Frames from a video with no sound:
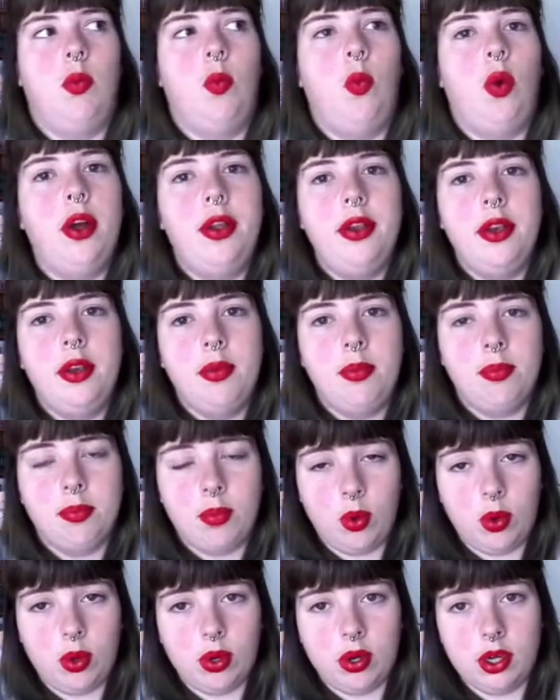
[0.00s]
one
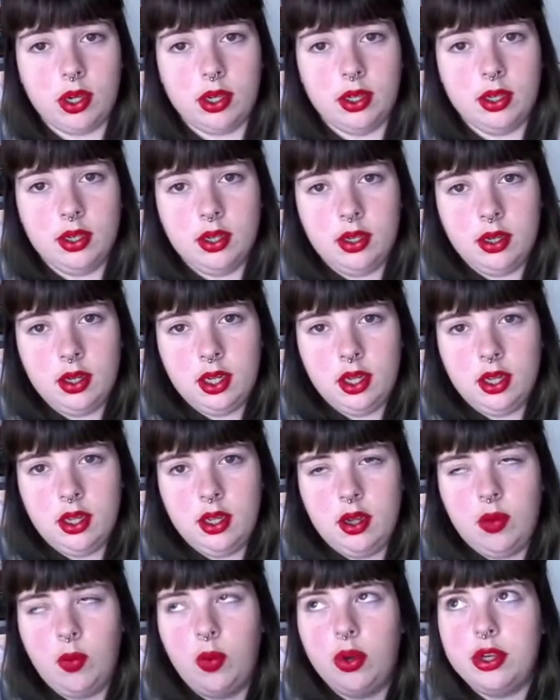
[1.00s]
or
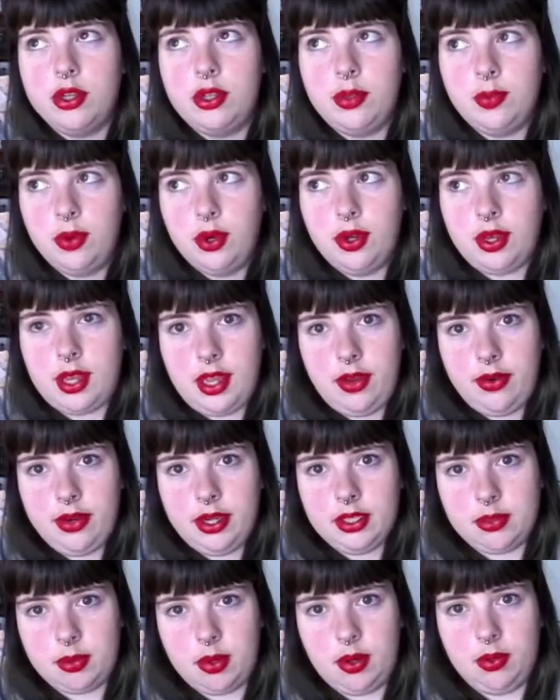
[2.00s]
two more
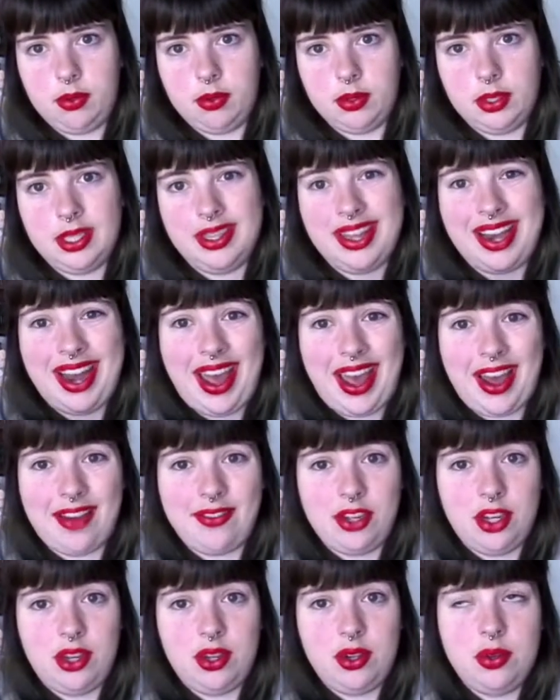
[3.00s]
decrease rows that I
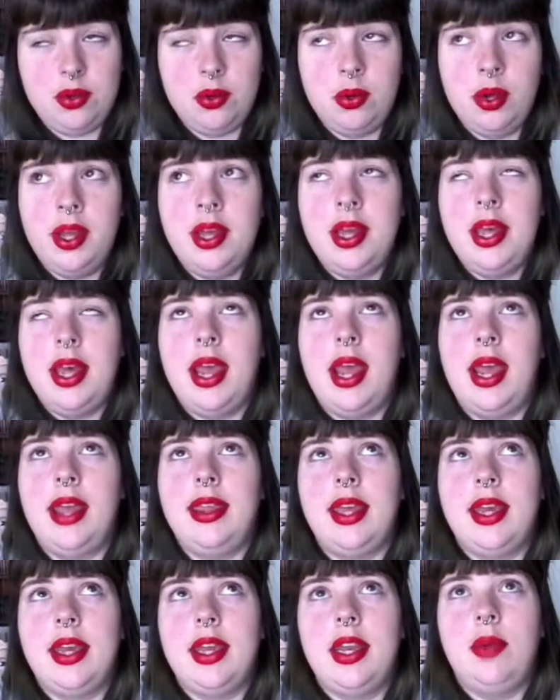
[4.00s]
have to do.
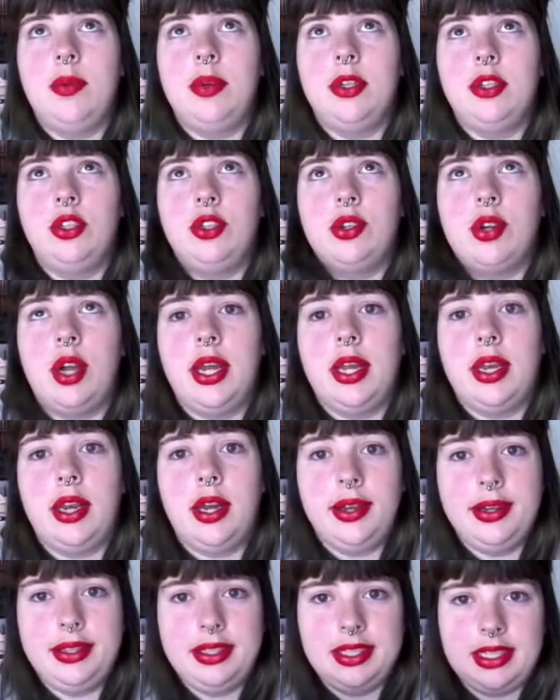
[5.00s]
And then I want to try it
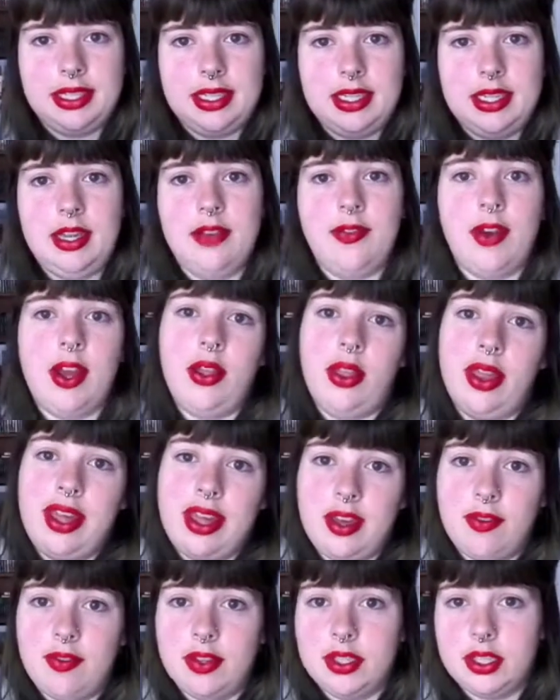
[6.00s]
on and see if
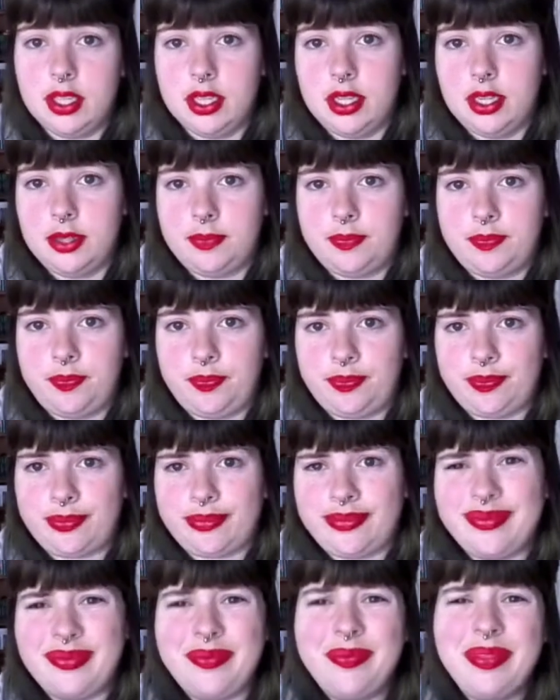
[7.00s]
it's
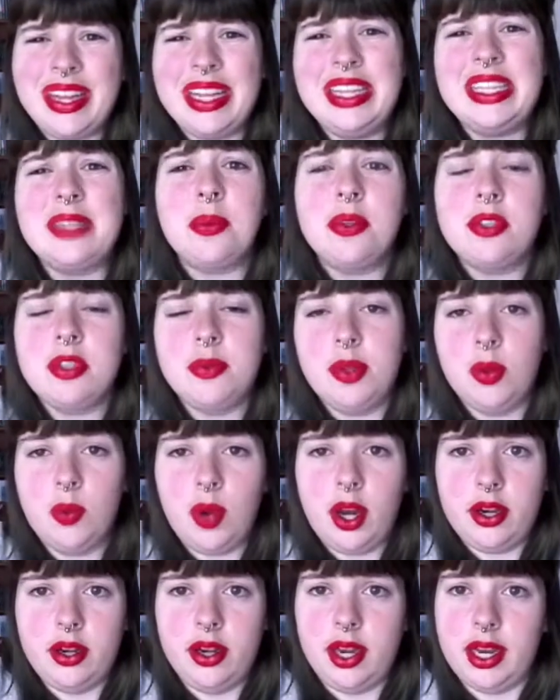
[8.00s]
supposed to be a
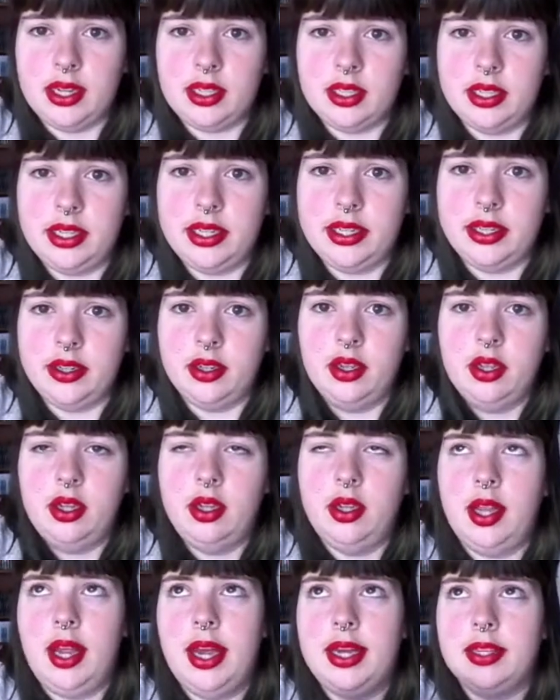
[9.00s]
wider neckline
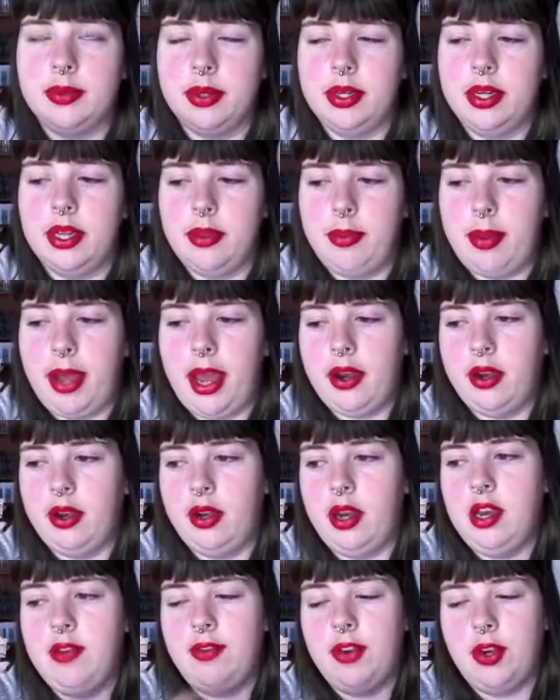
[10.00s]
as written in the
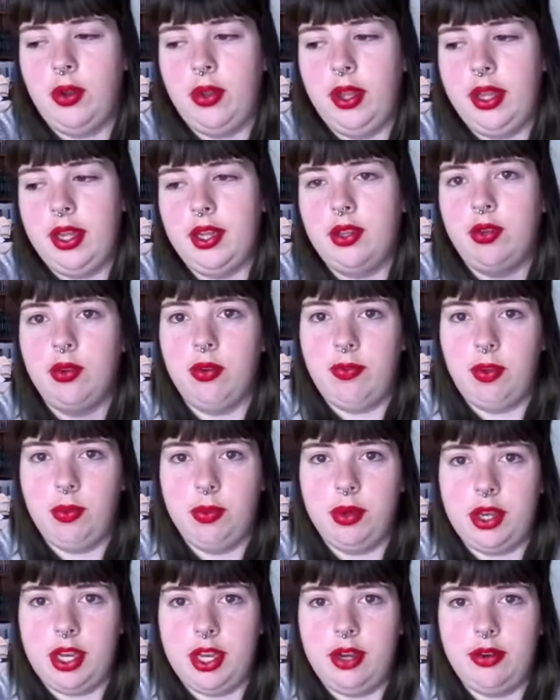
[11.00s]
pattern. And if you don't like it, do a few
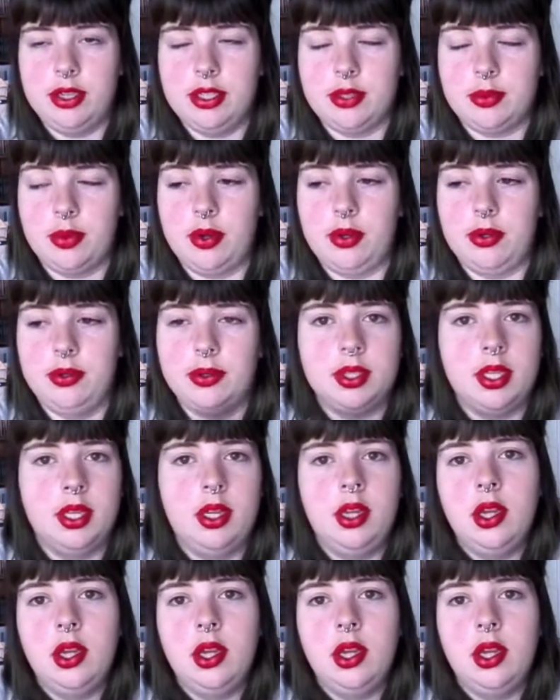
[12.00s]
more decrease rows,